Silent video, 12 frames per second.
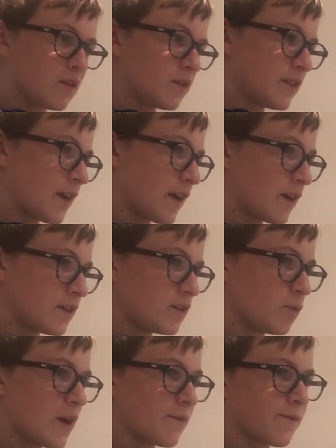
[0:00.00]
You
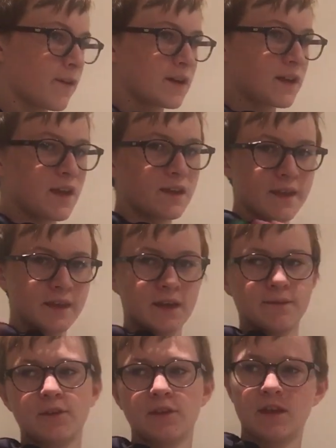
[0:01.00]
wait for a year, they
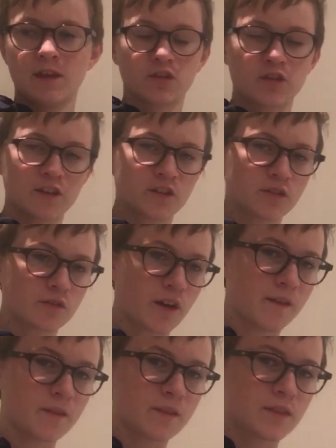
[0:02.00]
give you the interest, right?